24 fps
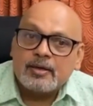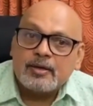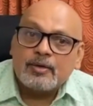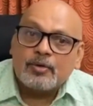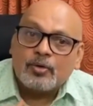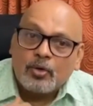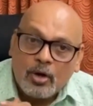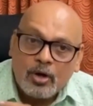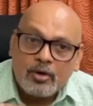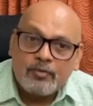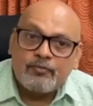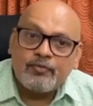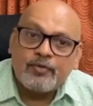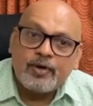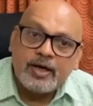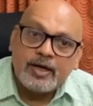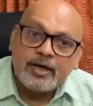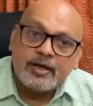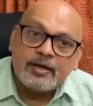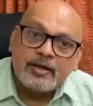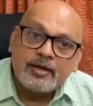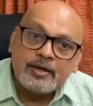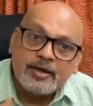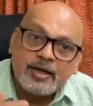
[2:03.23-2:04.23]

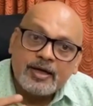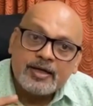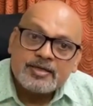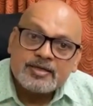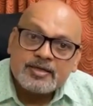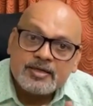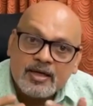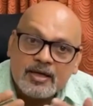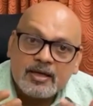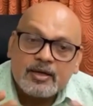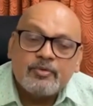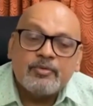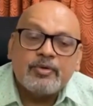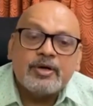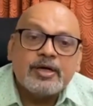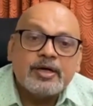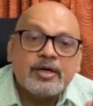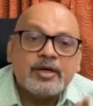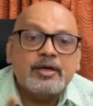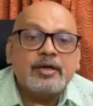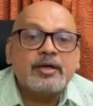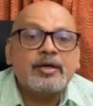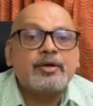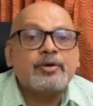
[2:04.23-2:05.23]
conflict gets
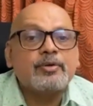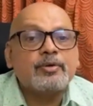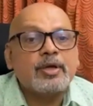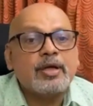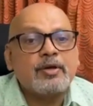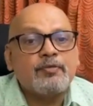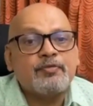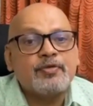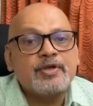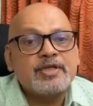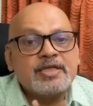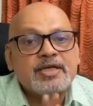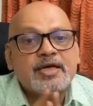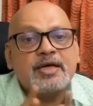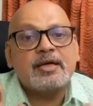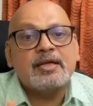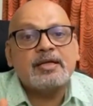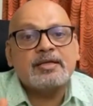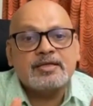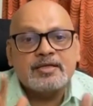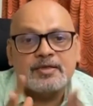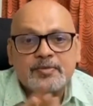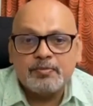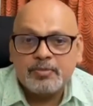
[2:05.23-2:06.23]
converted into a physical
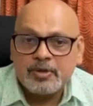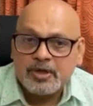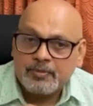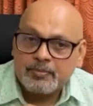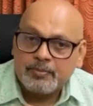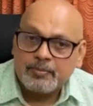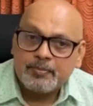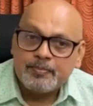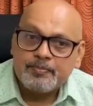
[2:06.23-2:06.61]
symptom.